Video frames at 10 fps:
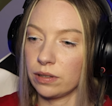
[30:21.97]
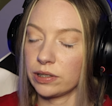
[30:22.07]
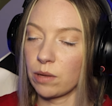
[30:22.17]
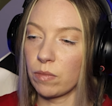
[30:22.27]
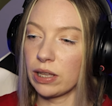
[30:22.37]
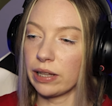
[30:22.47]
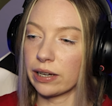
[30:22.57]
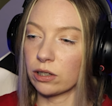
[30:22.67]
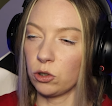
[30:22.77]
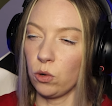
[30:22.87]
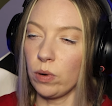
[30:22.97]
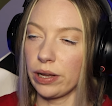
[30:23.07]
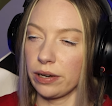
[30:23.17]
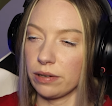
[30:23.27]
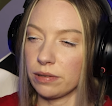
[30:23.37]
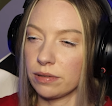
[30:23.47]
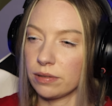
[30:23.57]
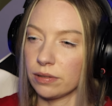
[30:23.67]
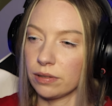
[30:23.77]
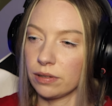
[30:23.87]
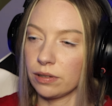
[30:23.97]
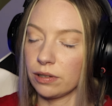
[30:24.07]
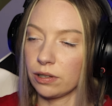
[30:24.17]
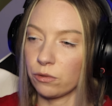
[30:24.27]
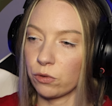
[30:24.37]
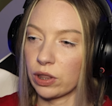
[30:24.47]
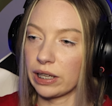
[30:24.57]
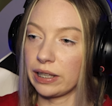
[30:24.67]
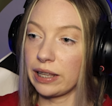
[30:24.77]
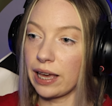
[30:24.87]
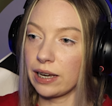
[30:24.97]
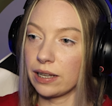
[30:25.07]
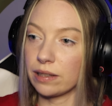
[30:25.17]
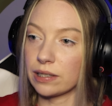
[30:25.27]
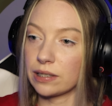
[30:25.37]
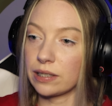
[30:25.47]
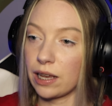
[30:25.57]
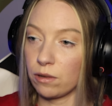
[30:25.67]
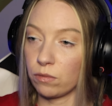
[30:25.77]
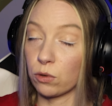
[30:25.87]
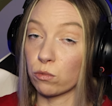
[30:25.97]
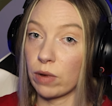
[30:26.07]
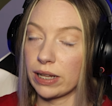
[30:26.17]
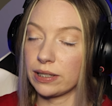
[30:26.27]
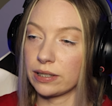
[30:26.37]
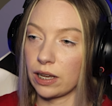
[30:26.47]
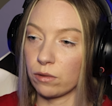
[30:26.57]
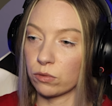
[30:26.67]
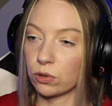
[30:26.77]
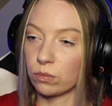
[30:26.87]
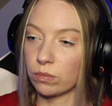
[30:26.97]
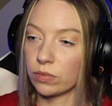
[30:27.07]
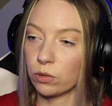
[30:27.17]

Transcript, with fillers: Something like a coin for the gate in the save the red save room.